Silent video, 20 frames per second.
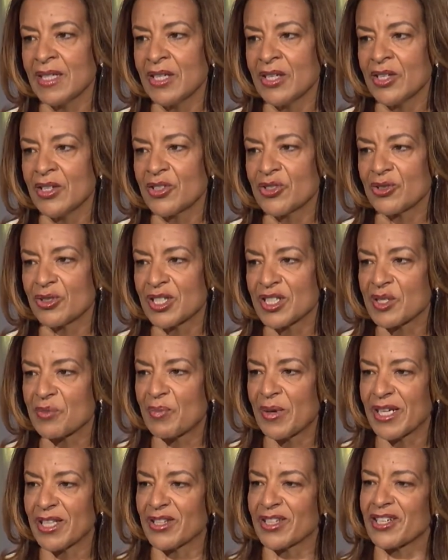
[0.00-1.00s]
So
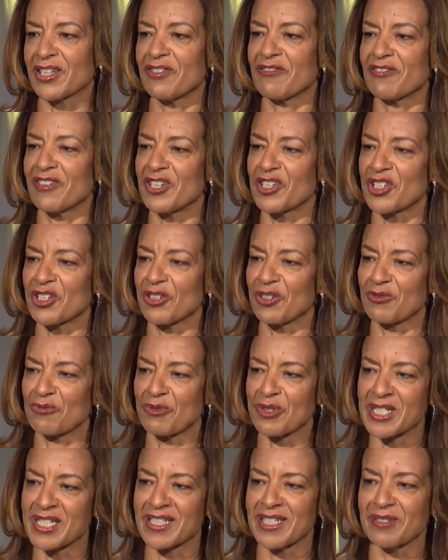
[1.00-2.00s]
despite the conventional
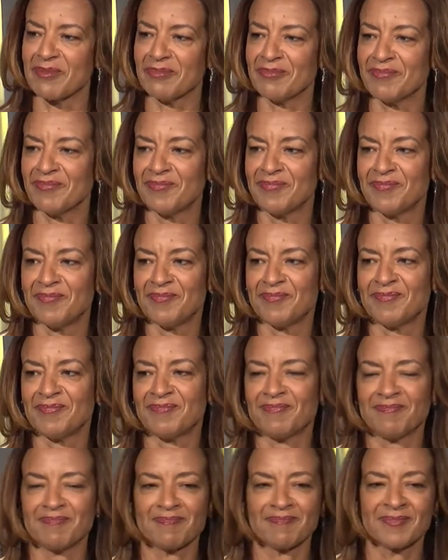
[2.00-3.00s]
wisdom,
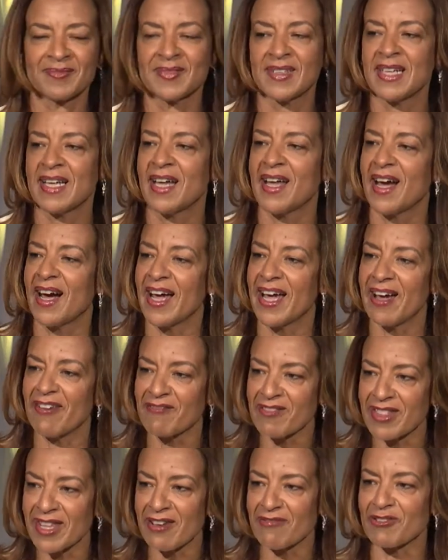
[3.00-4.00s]
I have
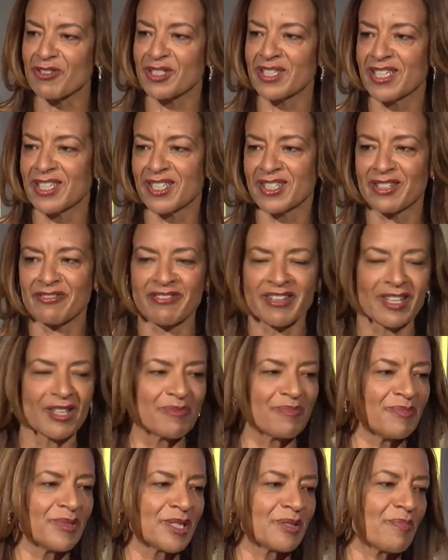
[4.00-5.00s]
never done a
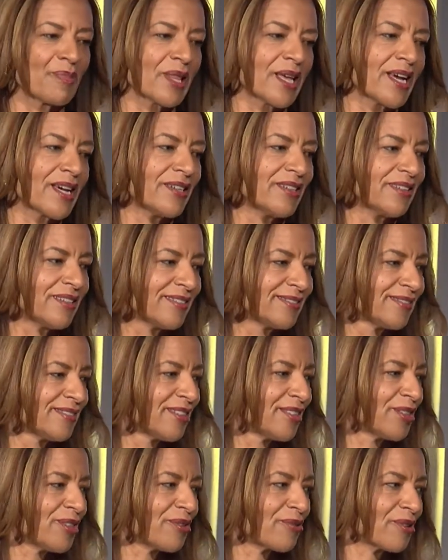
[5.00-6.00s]
development plan,
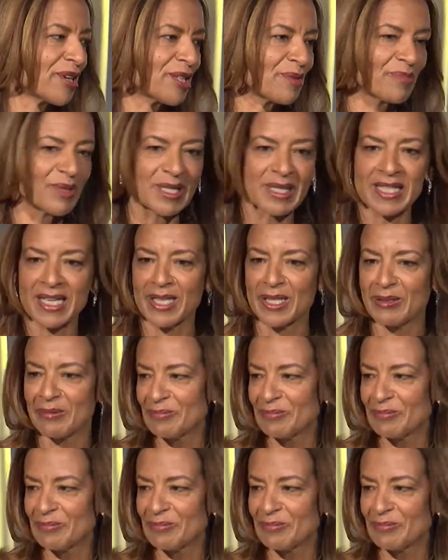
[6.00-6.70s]
right, Pascal?